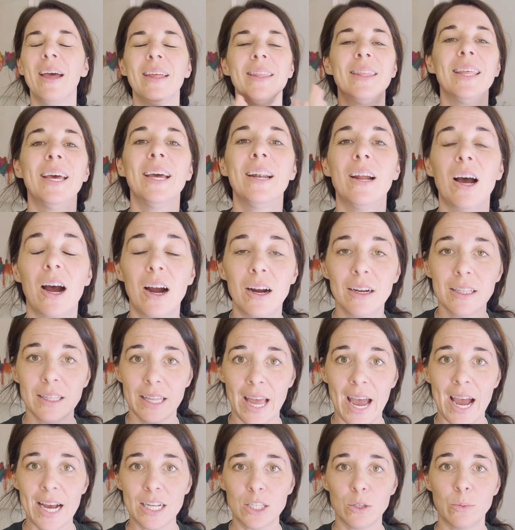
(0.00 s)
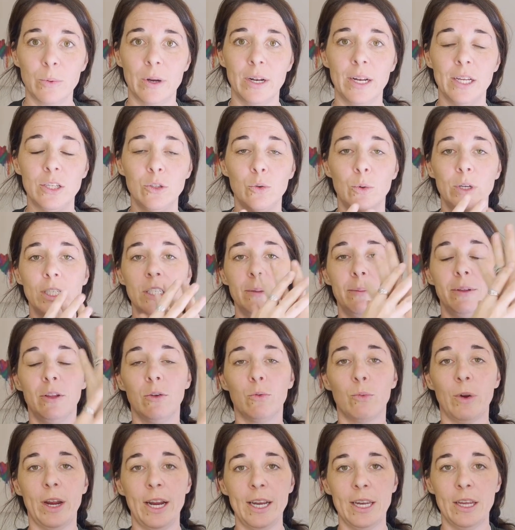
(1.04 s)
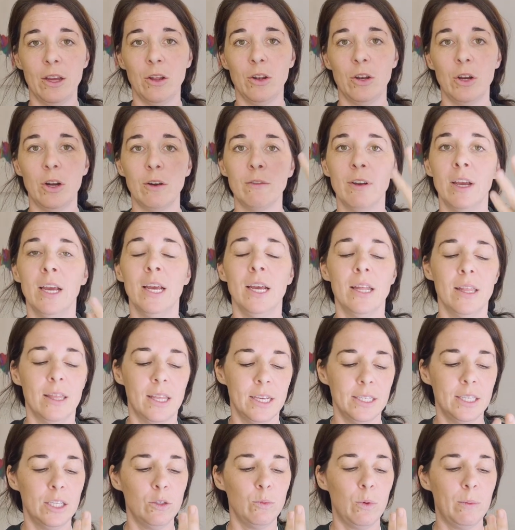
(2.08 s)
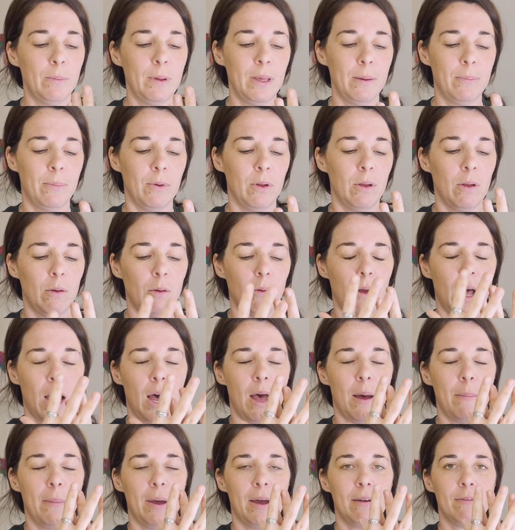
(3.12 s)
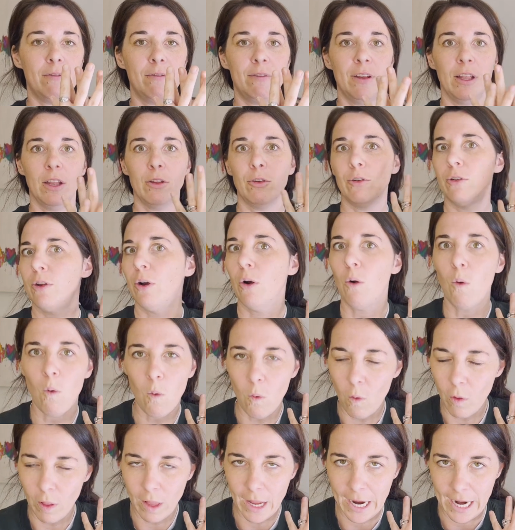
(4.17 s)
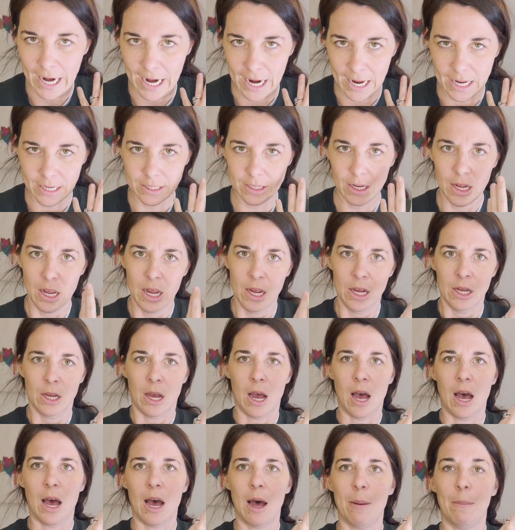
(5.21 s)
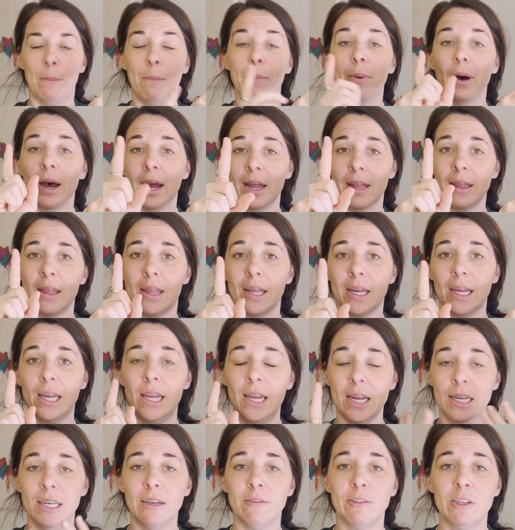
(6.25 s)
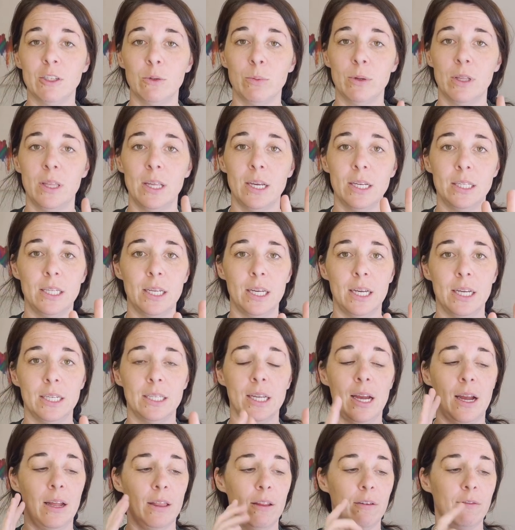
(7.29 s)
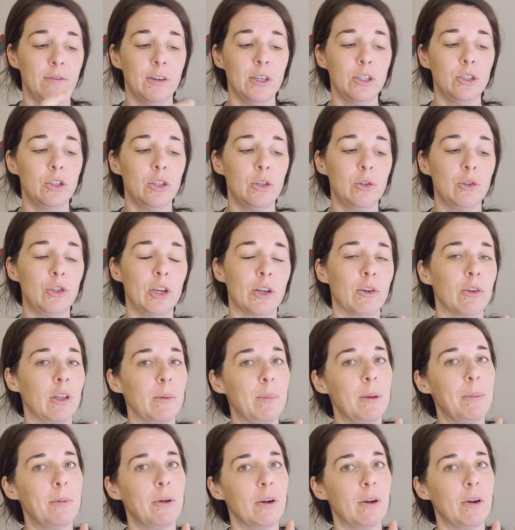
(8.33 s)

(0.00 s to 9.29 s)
then our last one is going to be the radial nerve. This is when people feel it through their whole hand. But the key difference with this is on the first 2, generally people